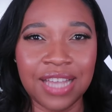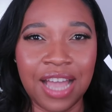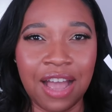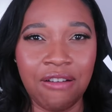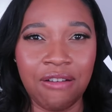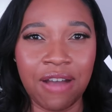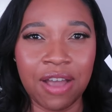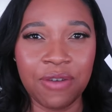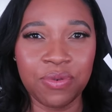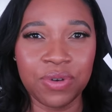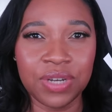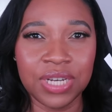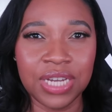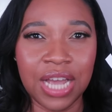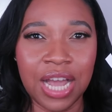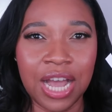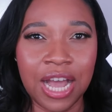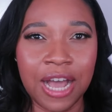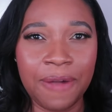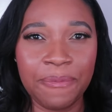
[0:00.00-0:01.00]
how I would
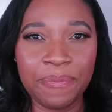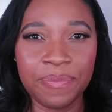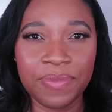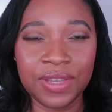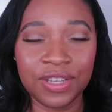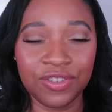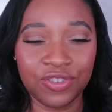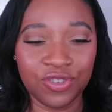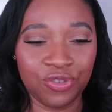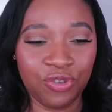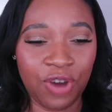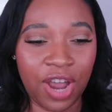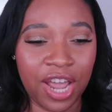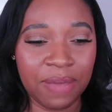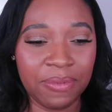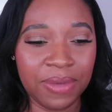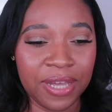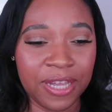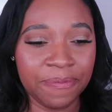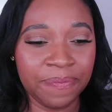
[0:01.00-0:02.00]

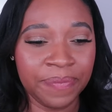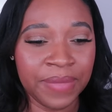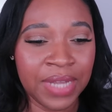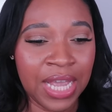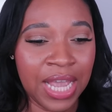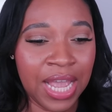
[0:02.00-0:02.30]
describe it.